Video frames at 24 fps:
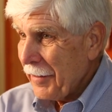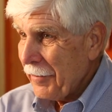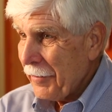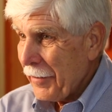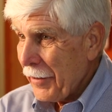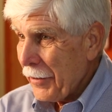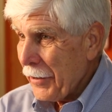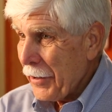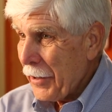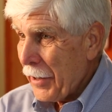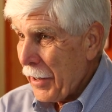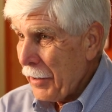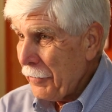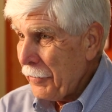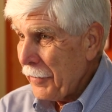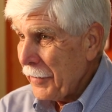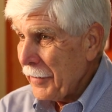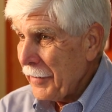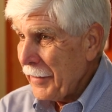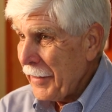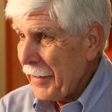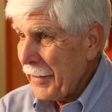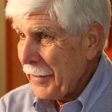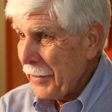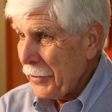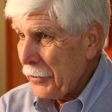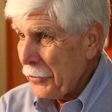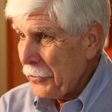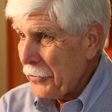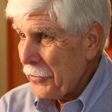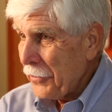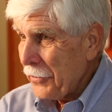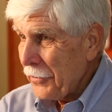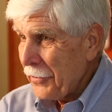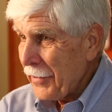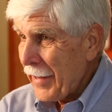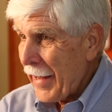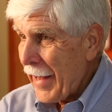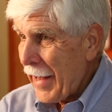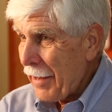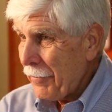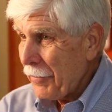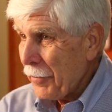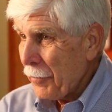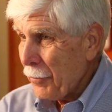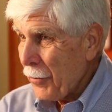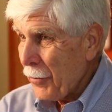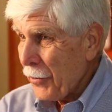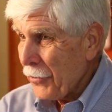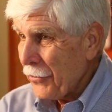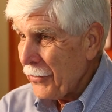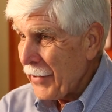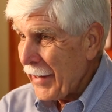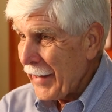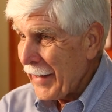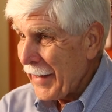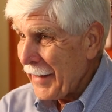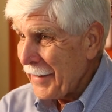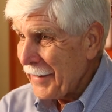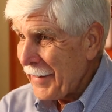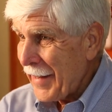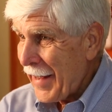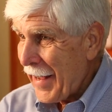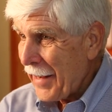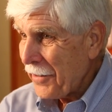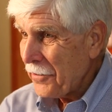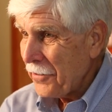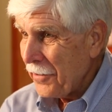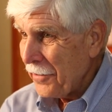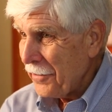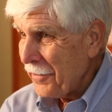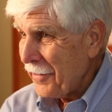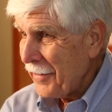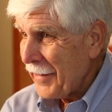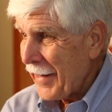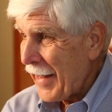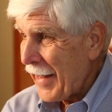very often he loses 0.5% on taxes and